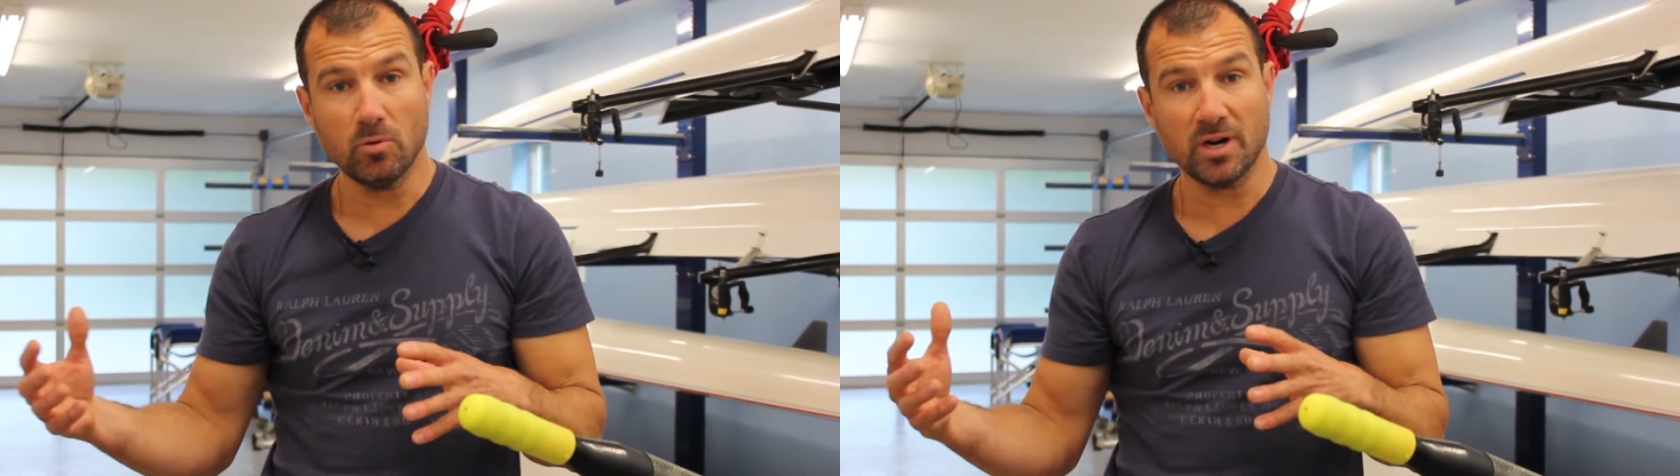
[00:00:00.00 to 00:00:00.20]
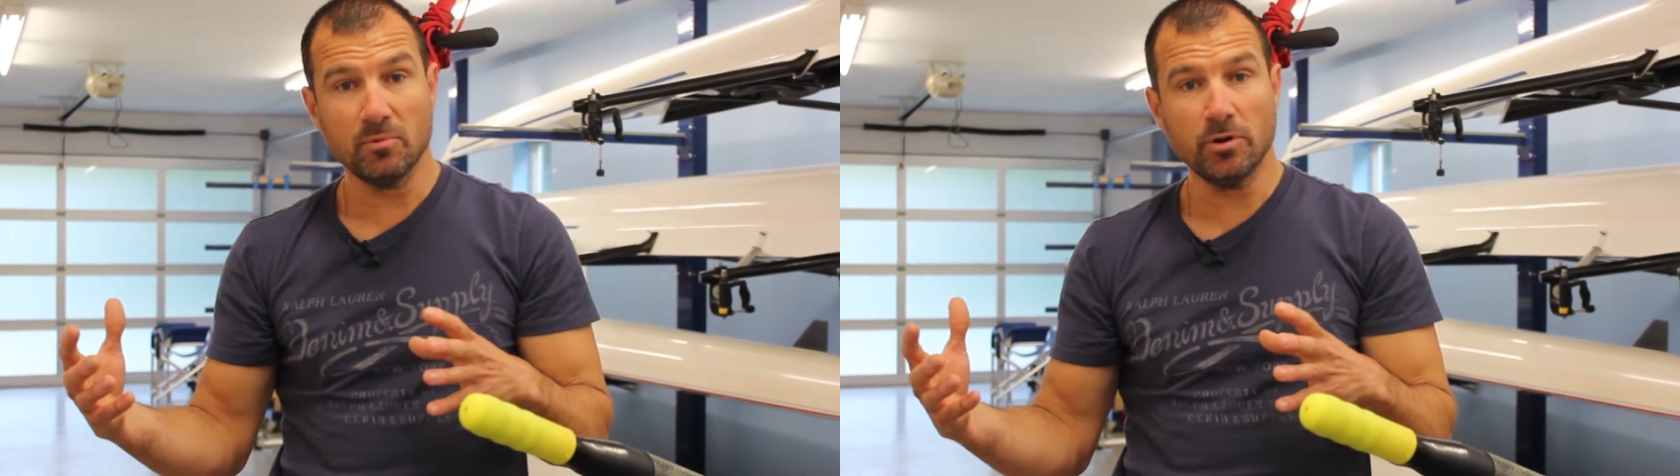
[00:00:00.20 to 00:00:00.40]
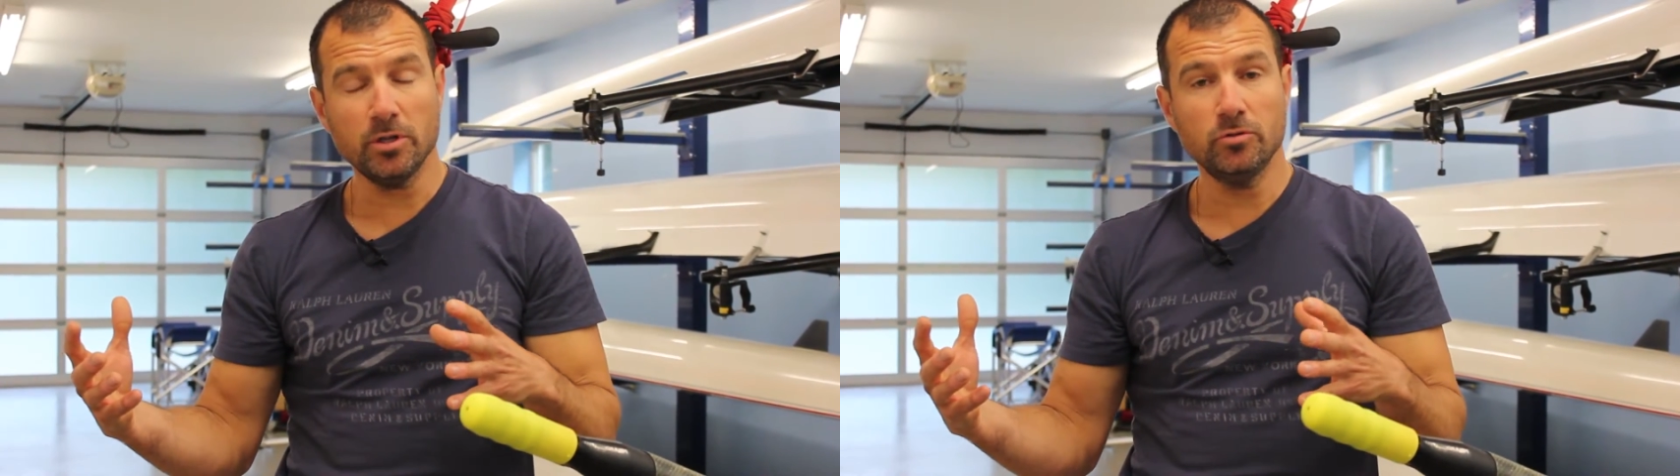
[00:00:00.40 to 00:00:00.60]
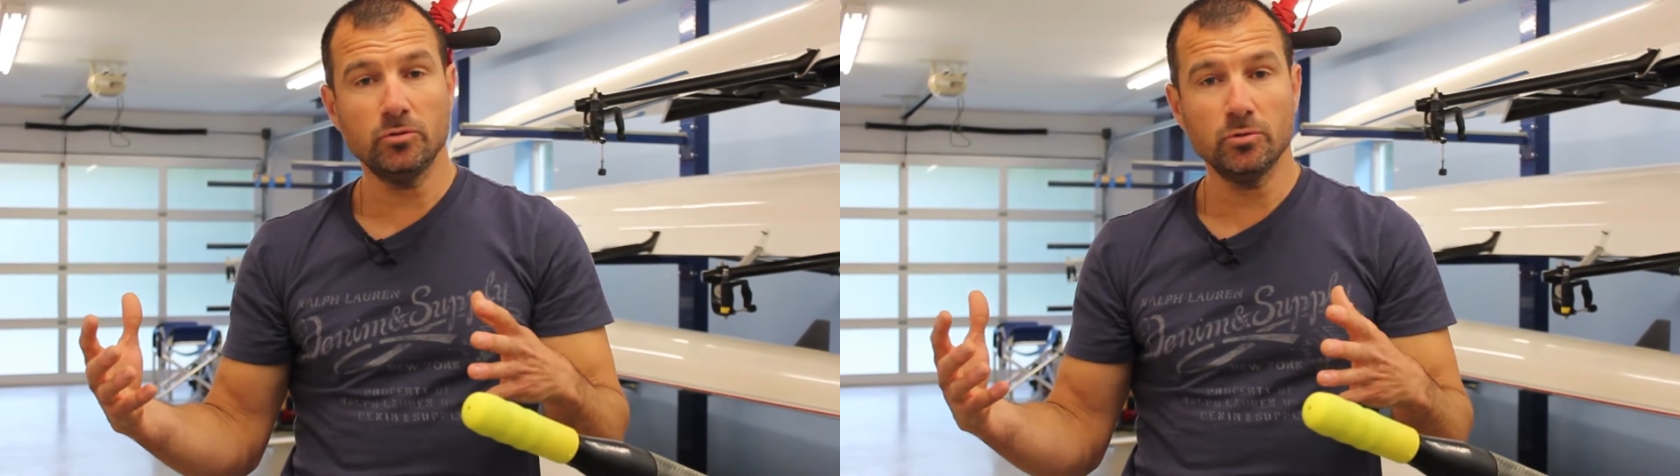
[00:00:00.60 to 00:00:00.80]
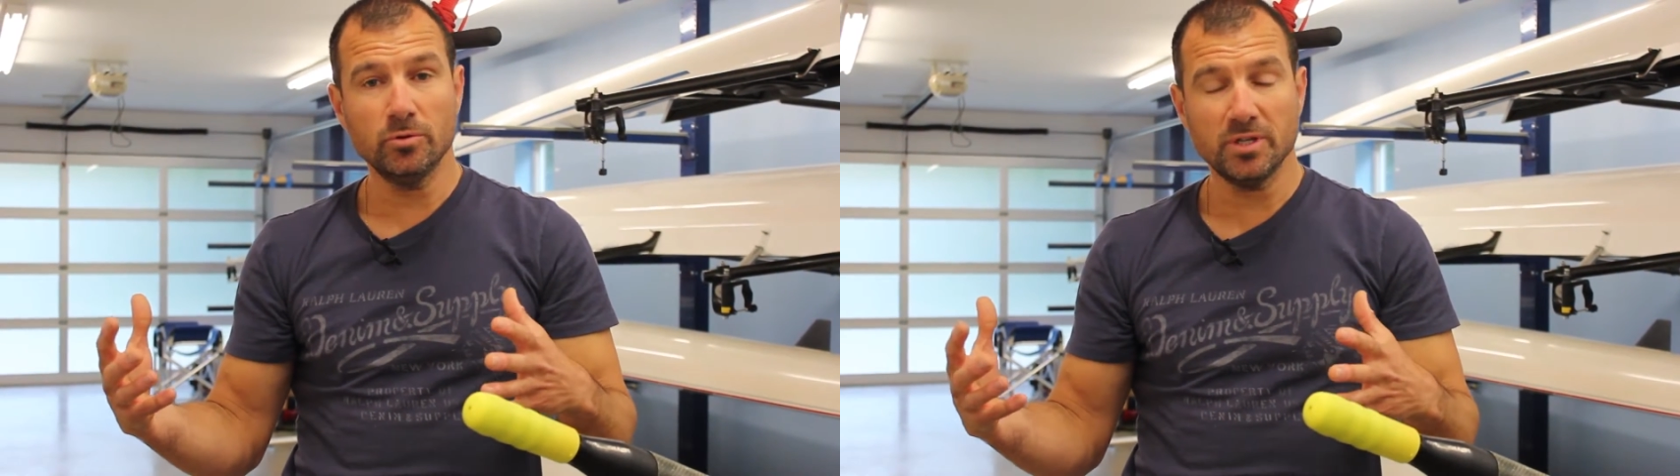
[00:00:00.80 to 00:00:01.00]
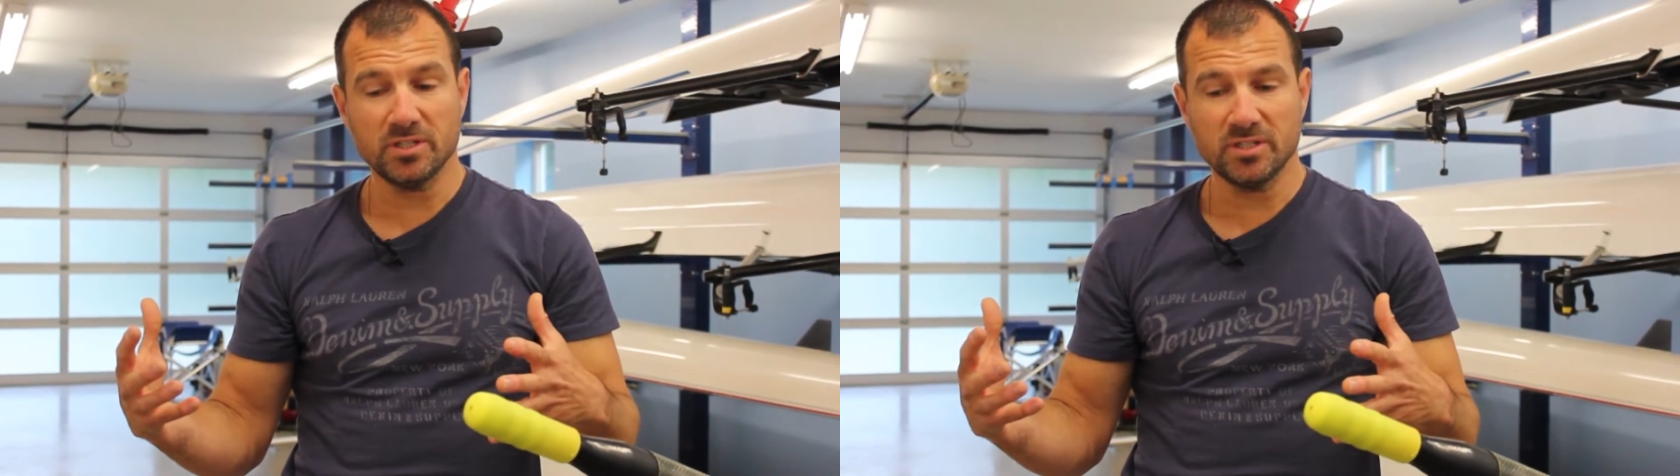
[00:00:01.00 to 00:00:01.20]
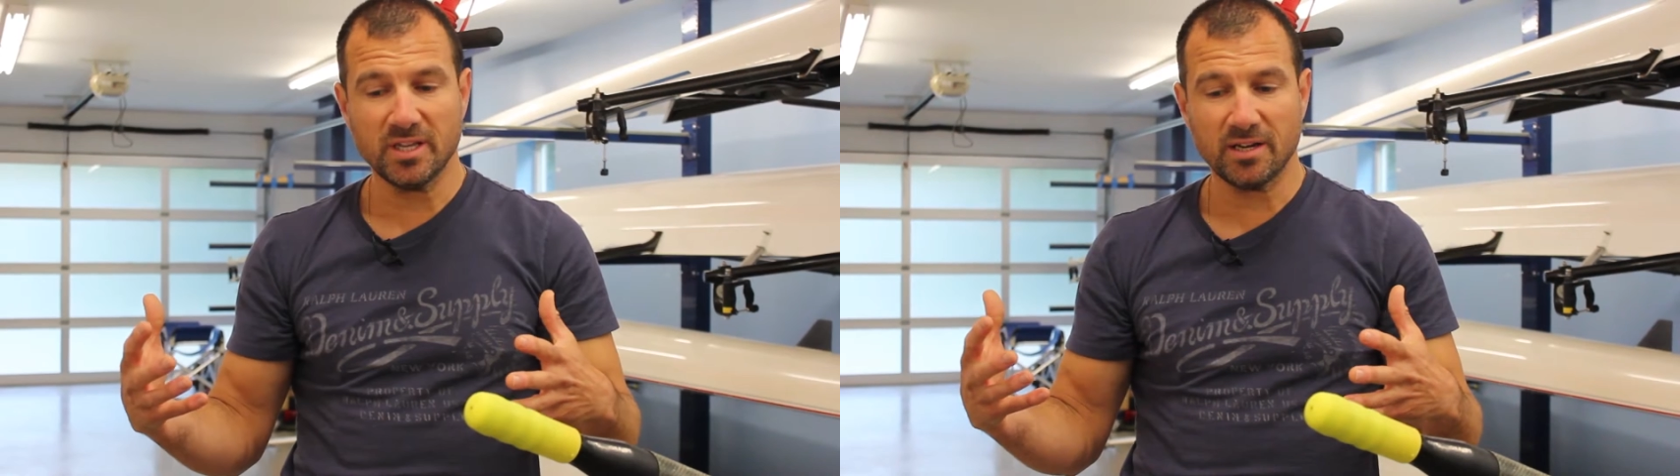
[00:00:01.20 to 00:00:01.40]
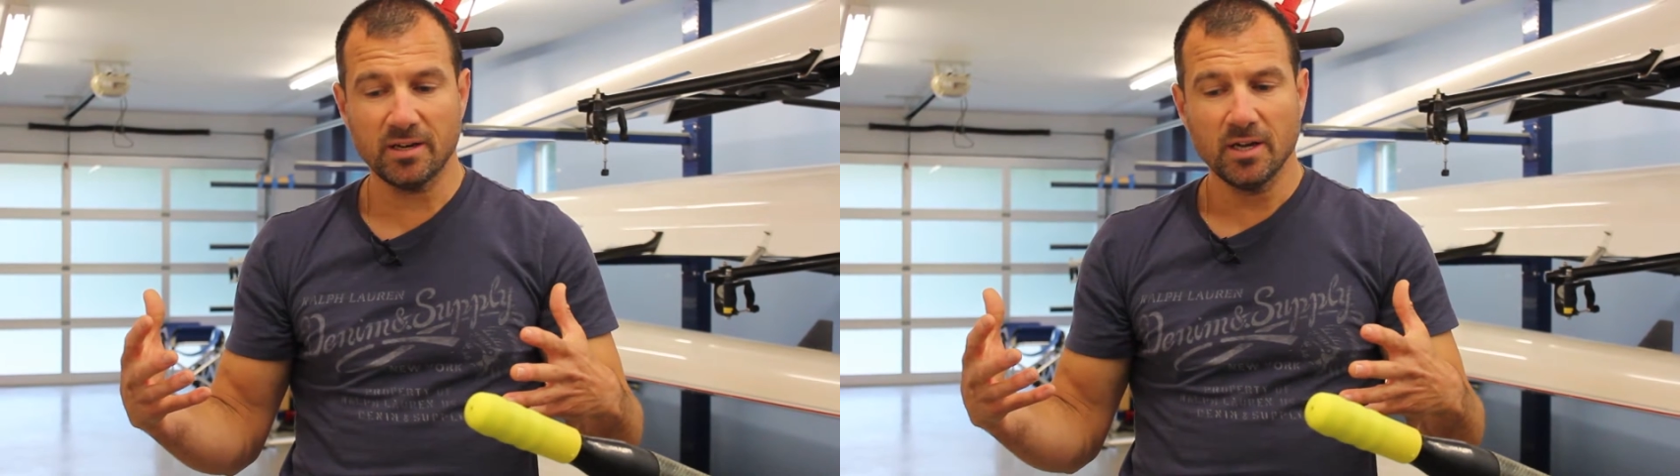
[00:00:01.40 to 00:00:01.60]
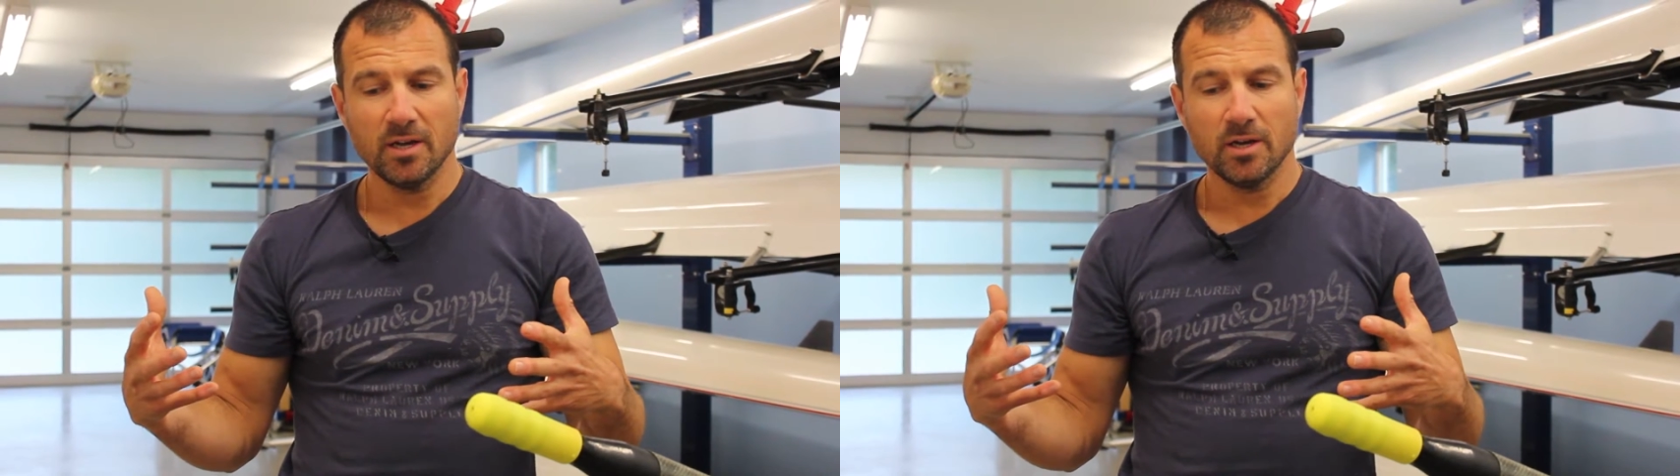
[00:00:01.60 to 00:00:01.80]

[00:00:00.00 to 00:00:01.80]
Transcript: what I'm going to do is then